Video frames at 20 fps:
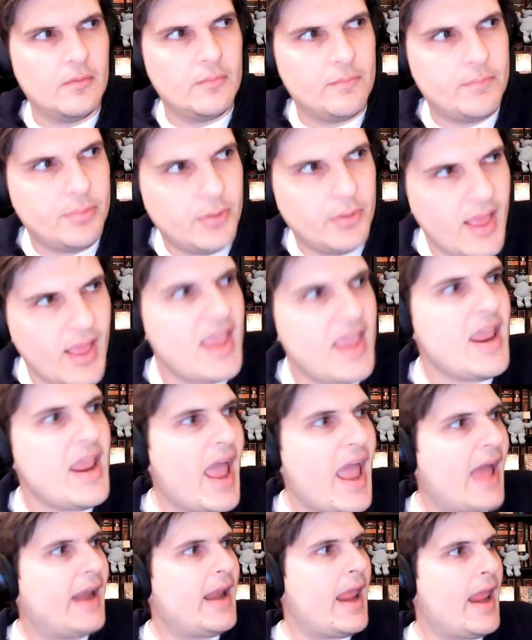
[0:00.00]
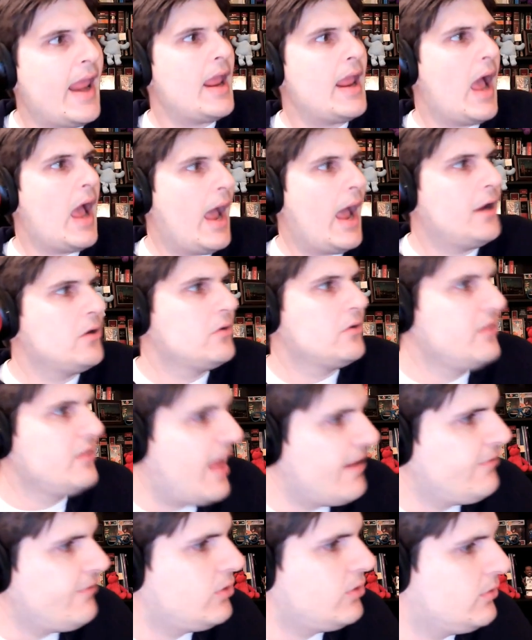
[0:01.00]
playing at a higher
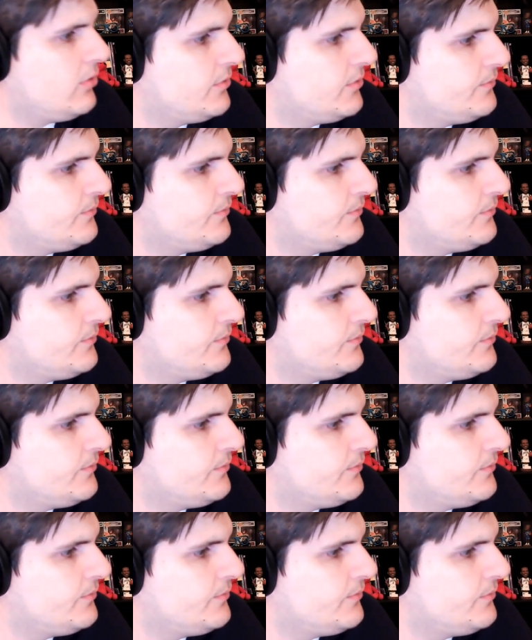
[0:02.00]
level